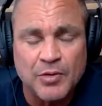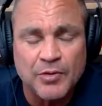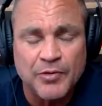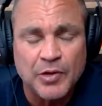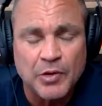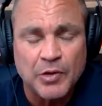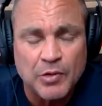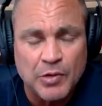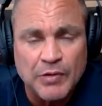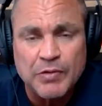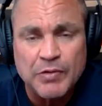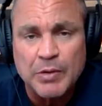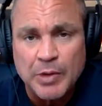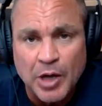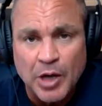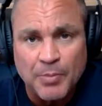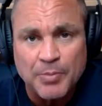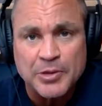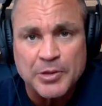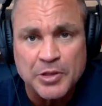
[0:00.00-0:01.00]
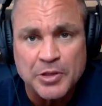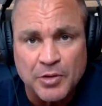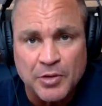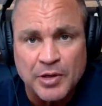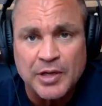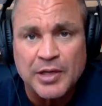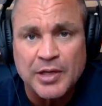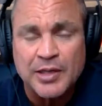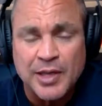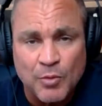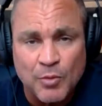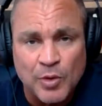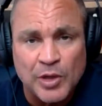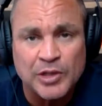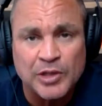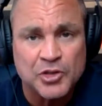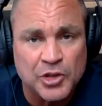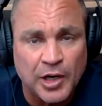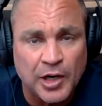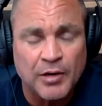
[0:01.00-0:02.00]
if you give them an opportunity, they will
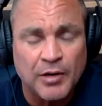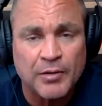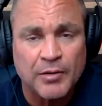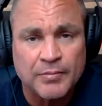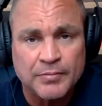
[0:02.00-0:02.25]
share.